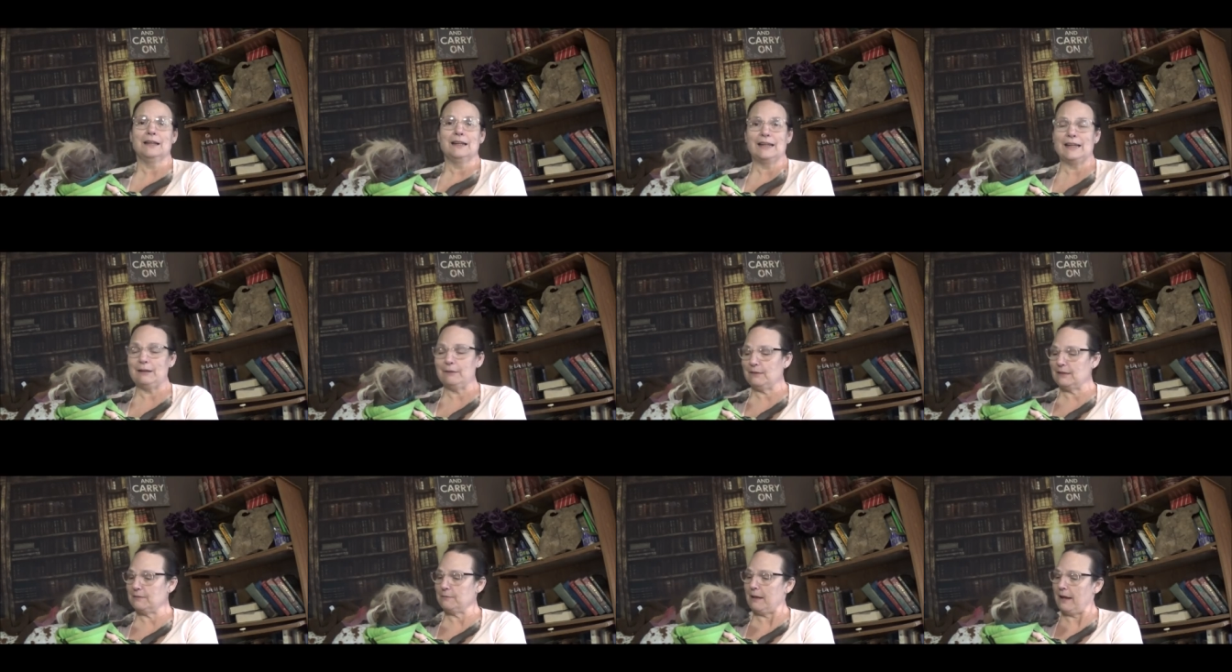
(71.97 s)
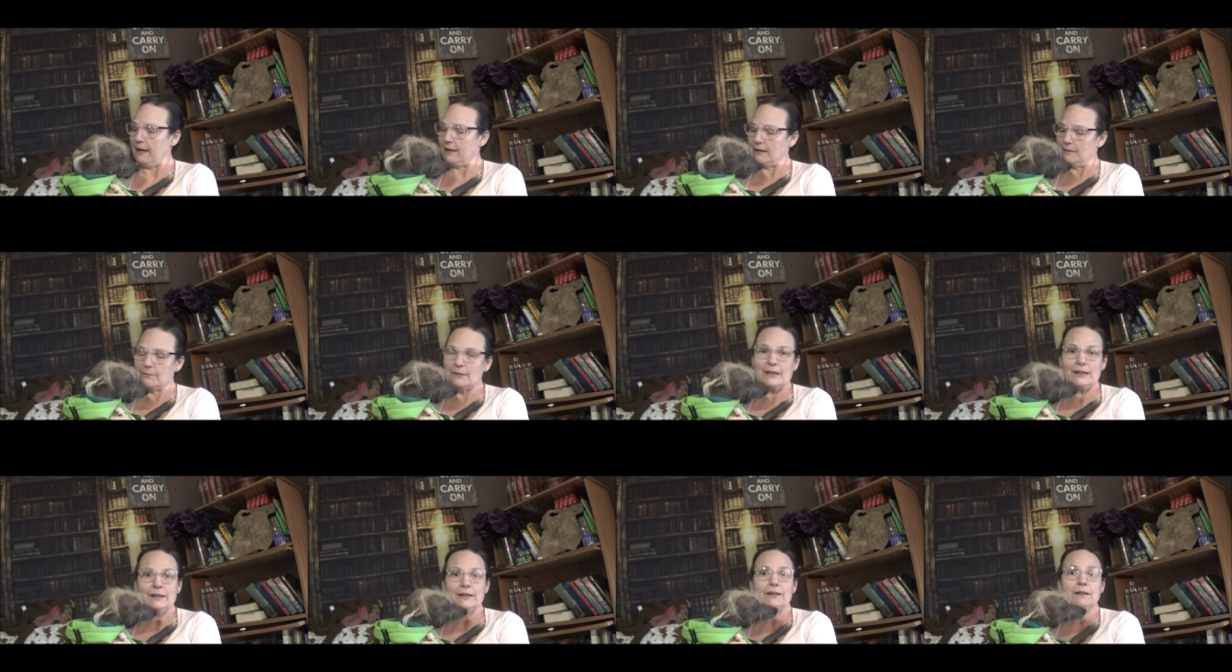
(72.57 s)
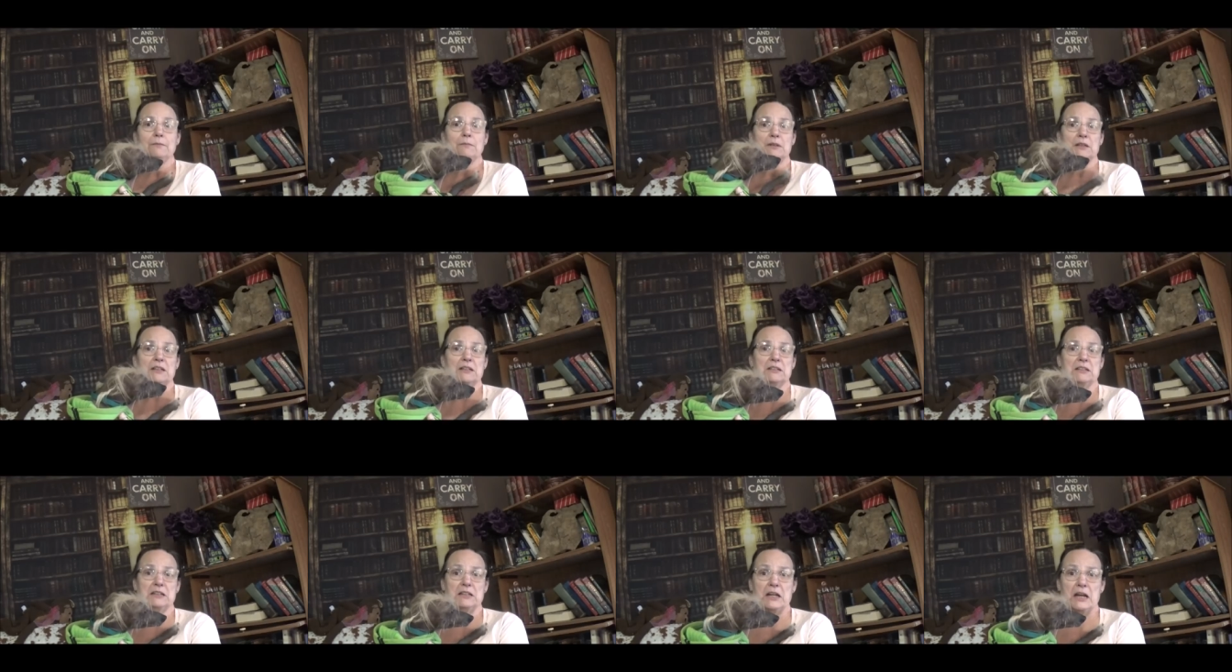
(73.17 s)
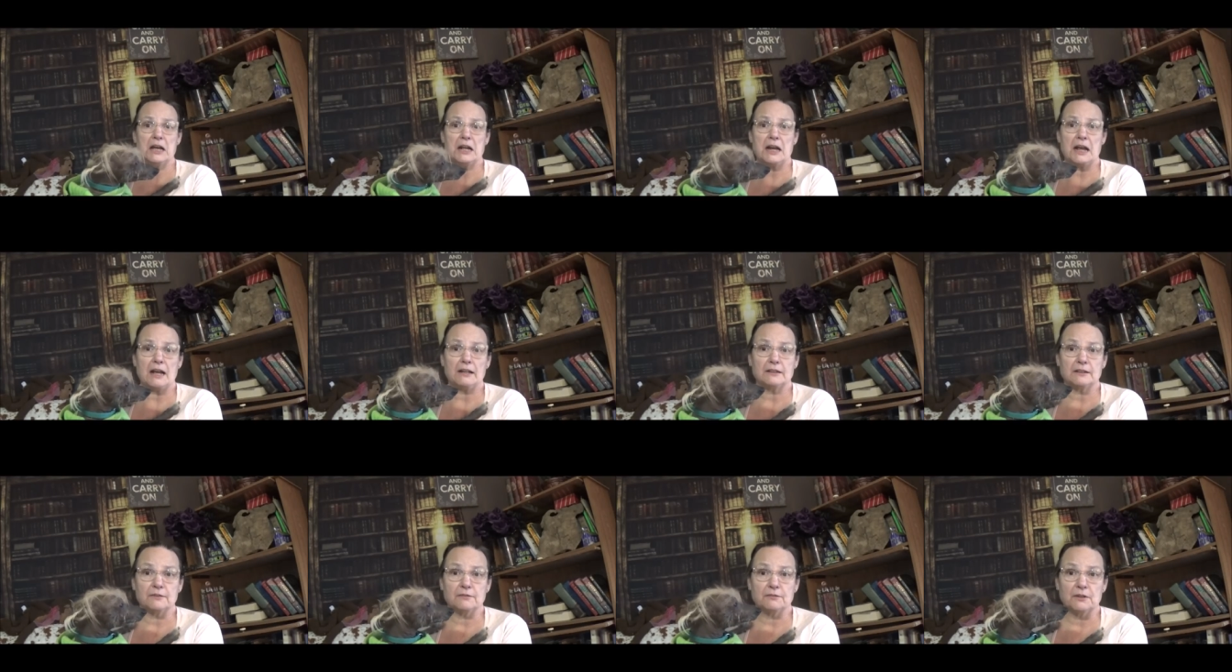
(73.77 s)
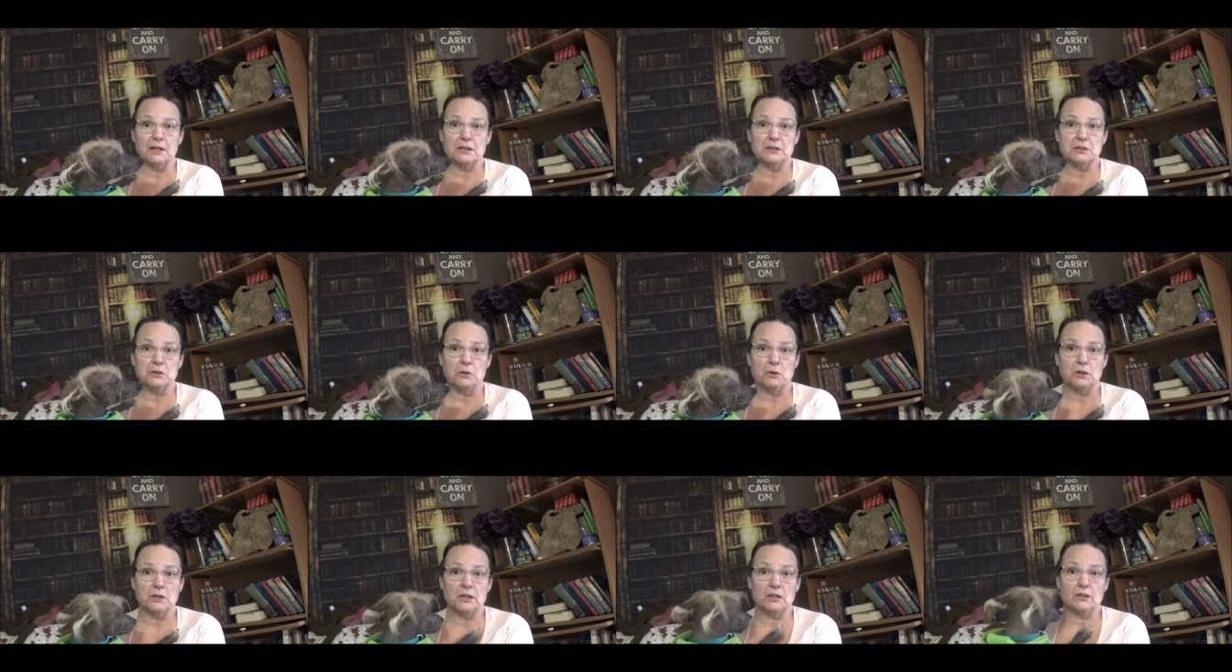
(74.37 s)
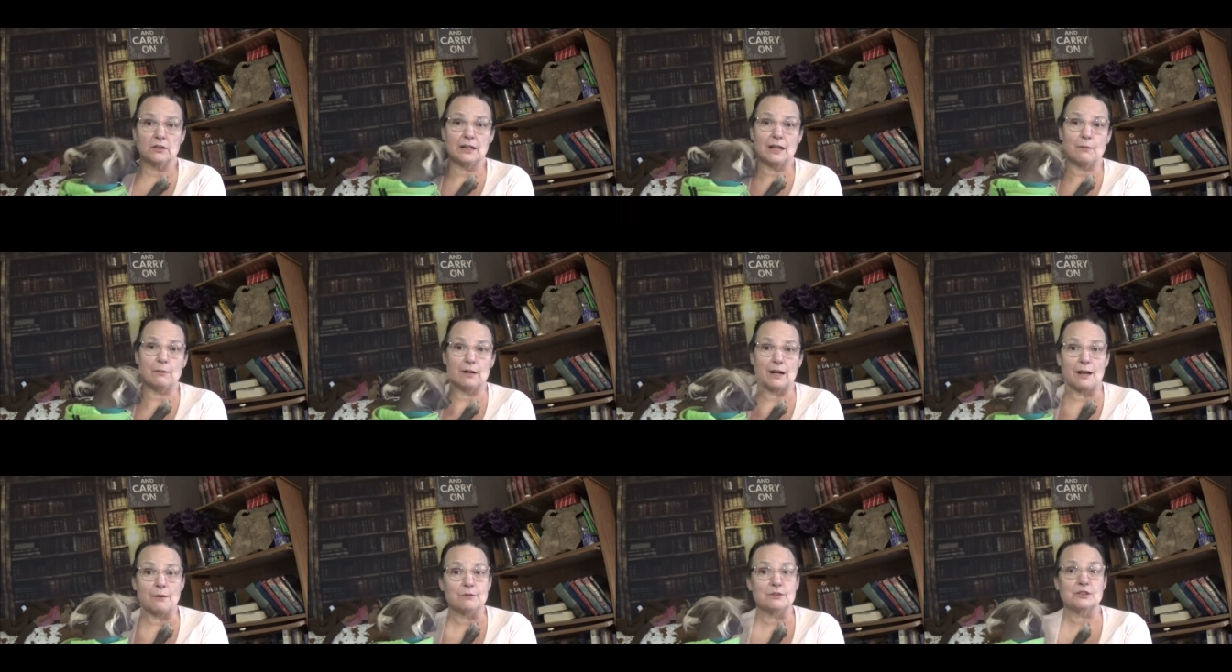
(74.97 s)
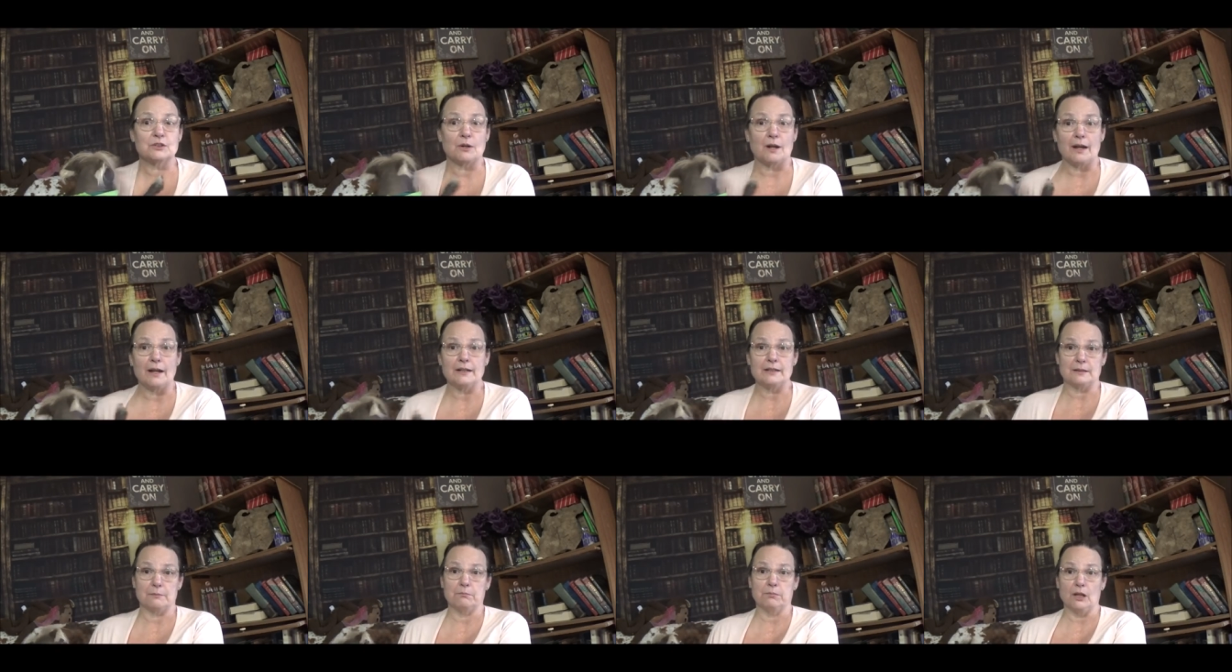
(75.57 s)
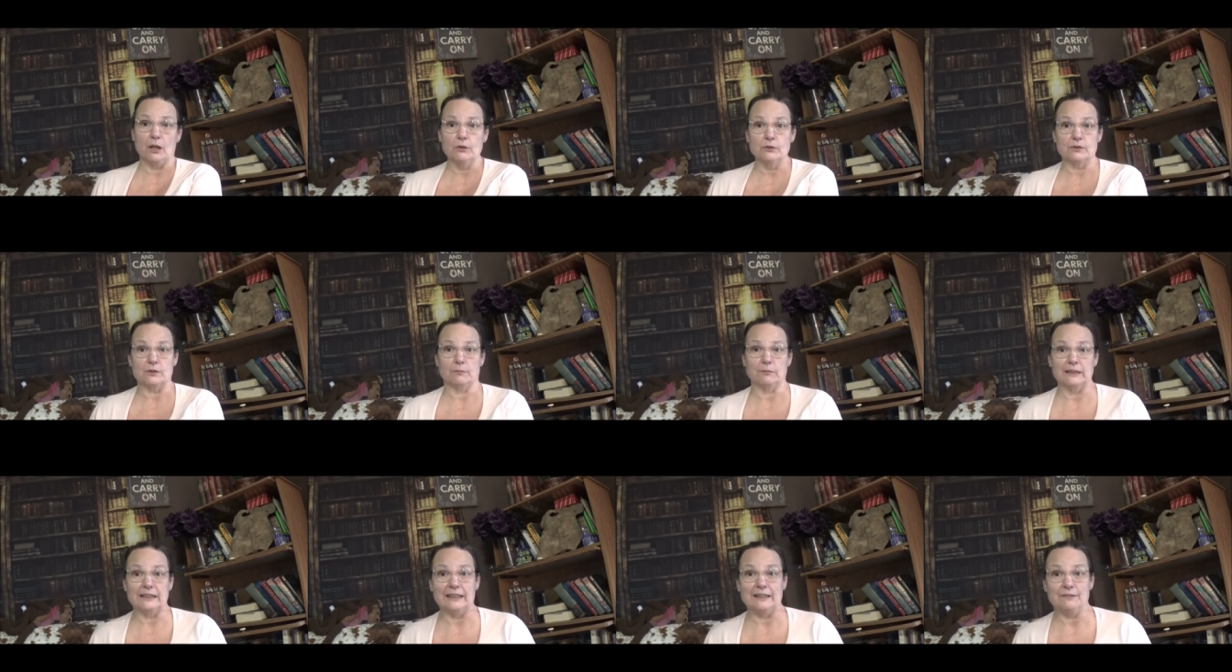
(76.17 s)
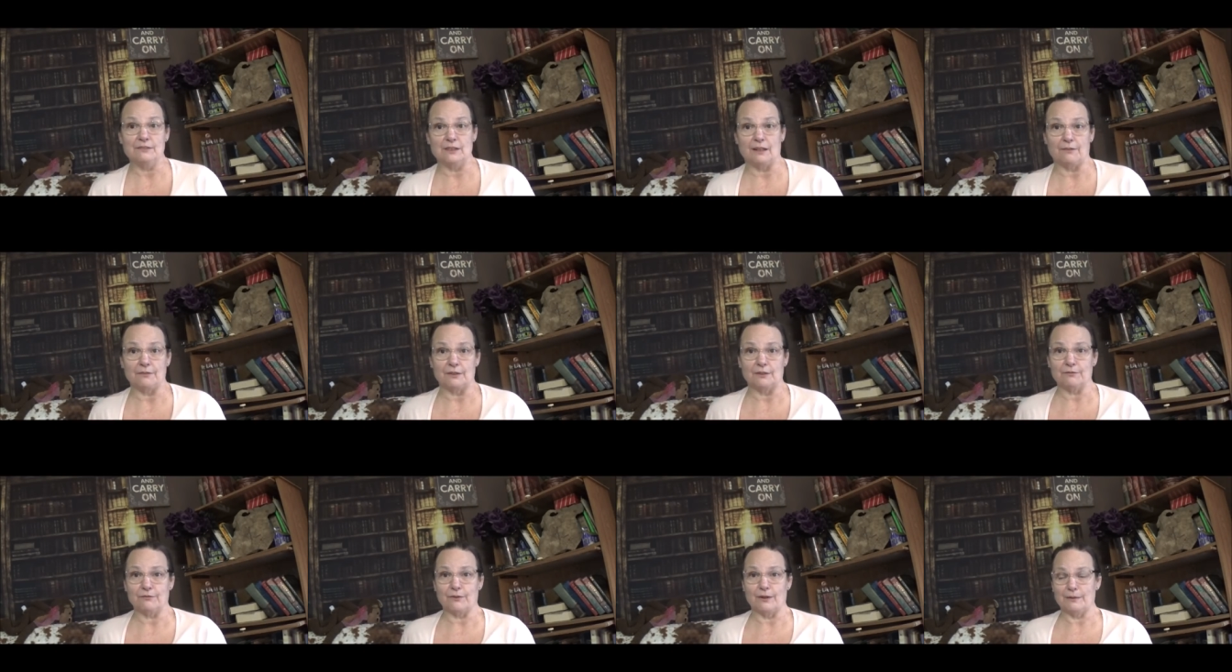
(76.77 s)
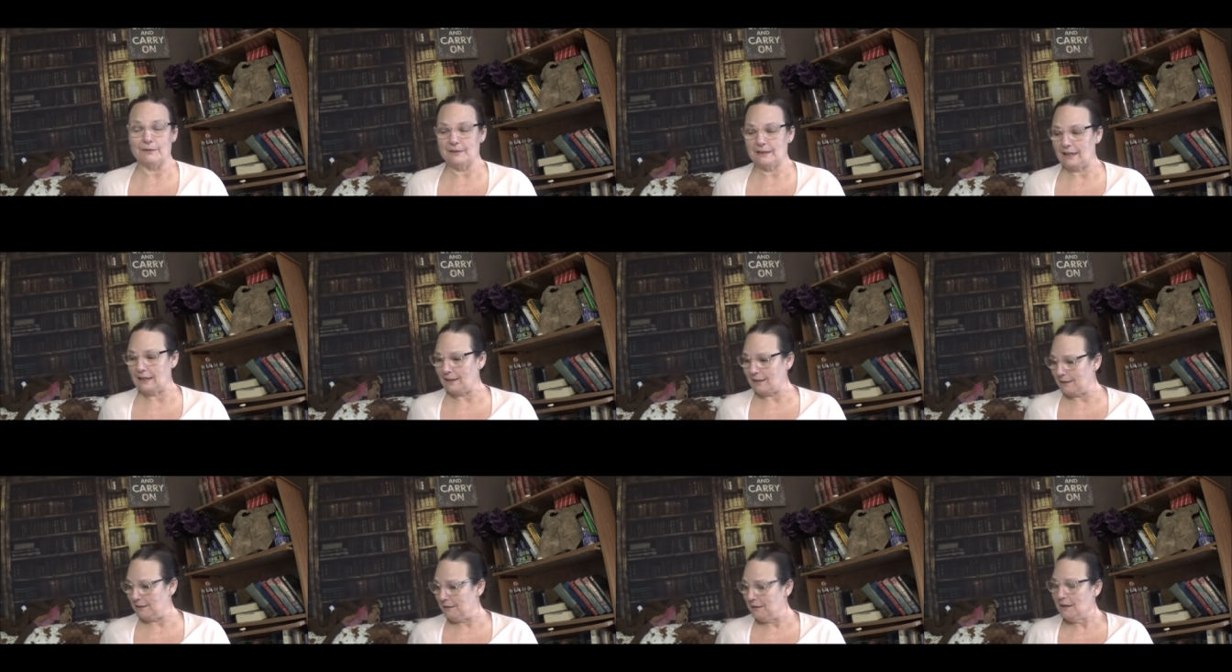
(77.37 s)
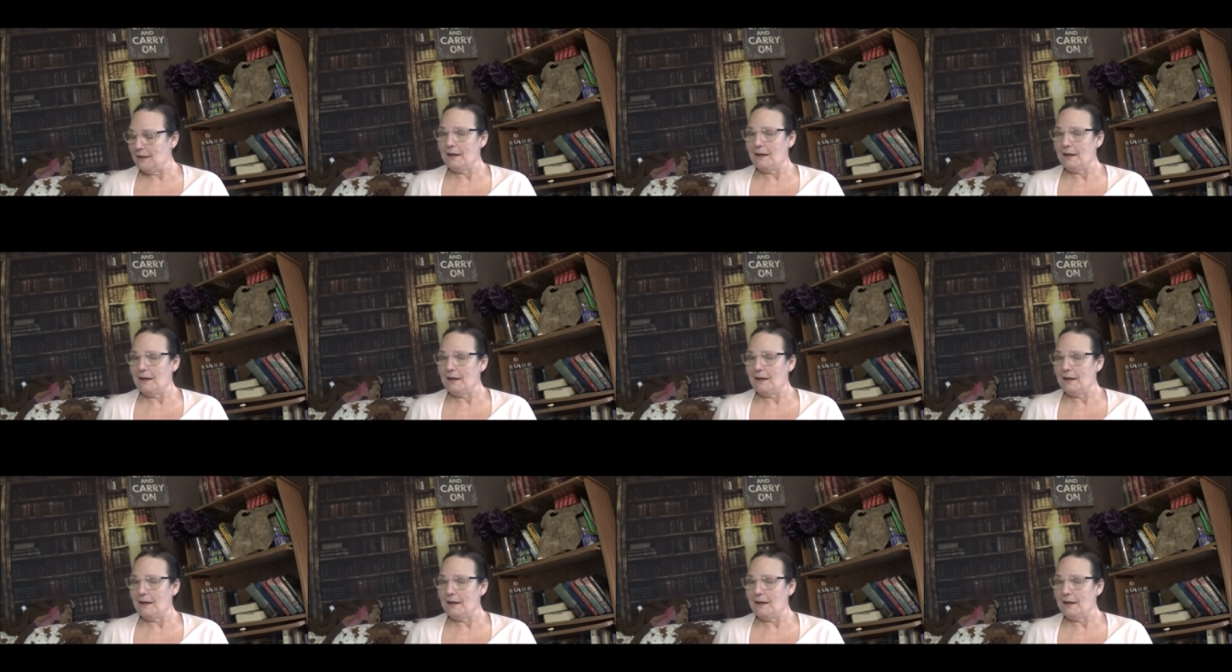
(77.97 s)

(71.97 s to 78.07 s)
He was mad at me because he got out the front door the other day when I was trying to blow some leaves off the front deck.